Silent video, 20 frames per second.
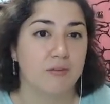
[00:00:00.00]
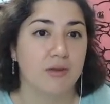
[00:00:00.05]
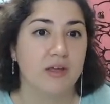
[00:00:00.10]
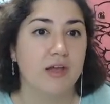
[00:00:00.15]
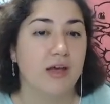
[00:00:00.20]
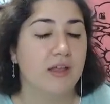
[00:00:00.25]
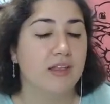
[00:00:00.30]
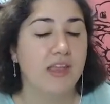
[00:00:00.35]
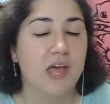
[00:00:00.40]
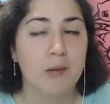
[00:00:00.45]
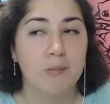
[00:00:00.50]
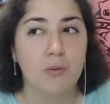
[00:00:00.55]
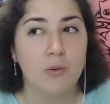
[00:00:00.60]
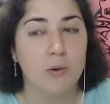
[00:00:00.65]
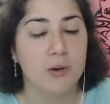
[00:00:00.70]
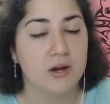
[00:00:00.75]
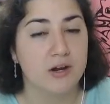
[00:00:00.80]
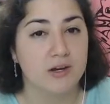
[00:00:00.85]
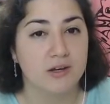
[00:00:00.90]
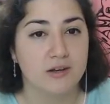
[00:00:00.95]
But at that
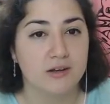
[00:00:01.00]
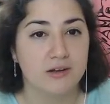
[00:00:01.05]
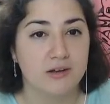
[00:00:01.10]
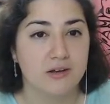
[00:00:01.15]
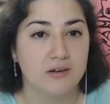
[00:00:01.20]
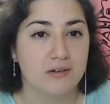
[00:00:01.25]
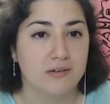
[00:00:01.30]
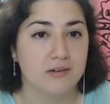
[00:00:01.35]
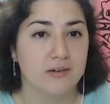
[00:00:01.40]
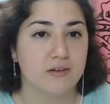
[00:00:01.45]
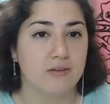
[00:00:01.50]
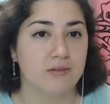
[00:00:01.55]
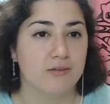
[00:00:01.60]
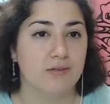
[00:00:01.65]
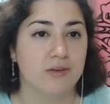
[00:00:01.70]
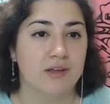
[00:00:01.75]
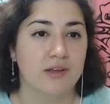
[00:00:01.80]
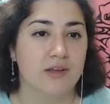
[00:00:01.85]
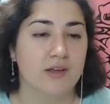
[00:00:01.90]
point, you know, you